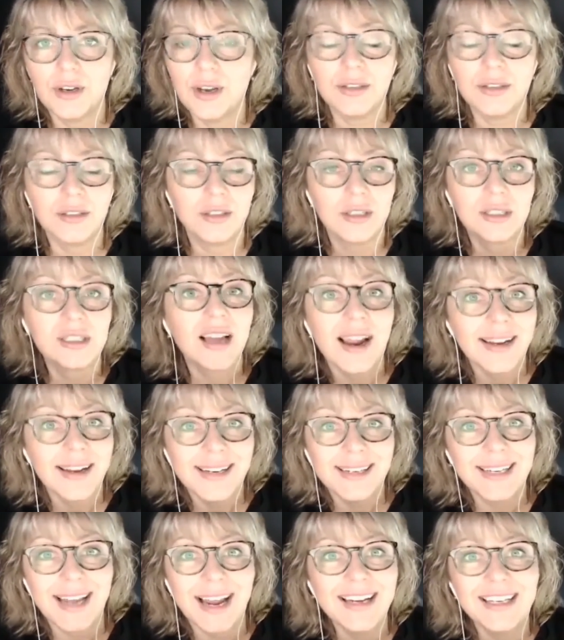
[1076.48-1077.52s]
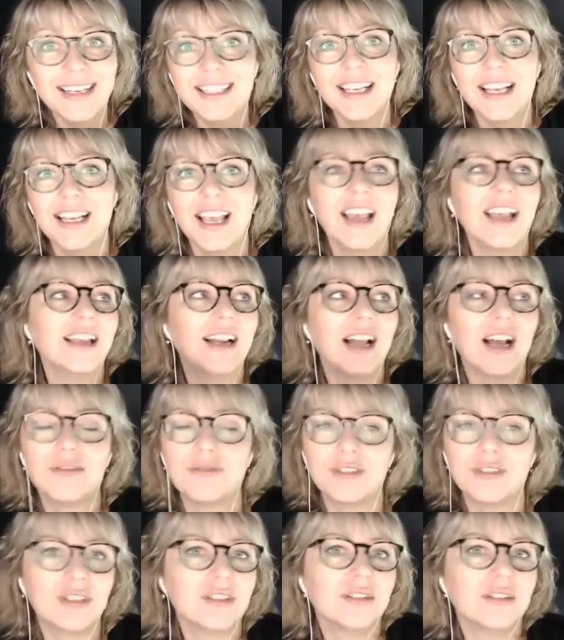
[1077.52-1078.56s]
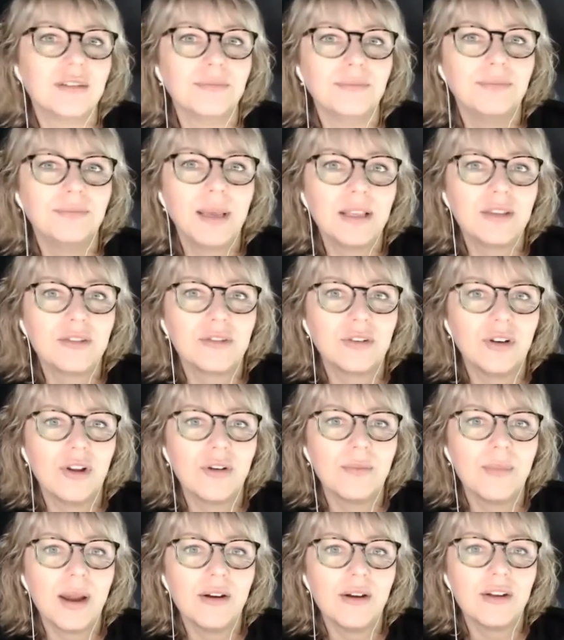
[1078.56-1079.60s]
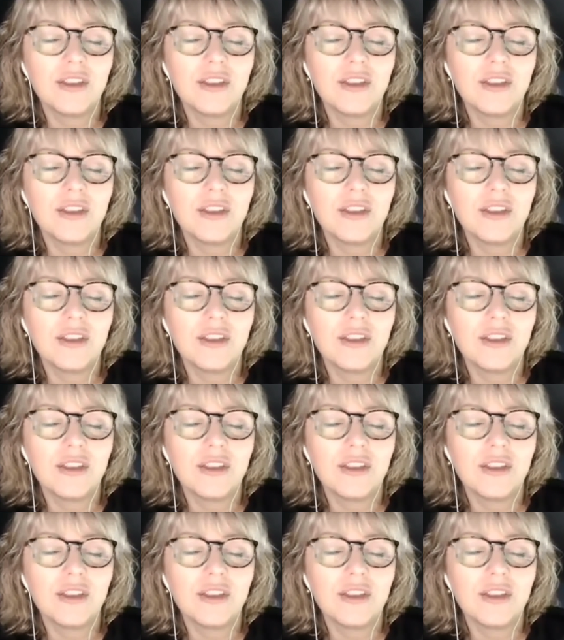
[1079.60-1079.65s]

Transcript: starting dating again after being through a long marriage?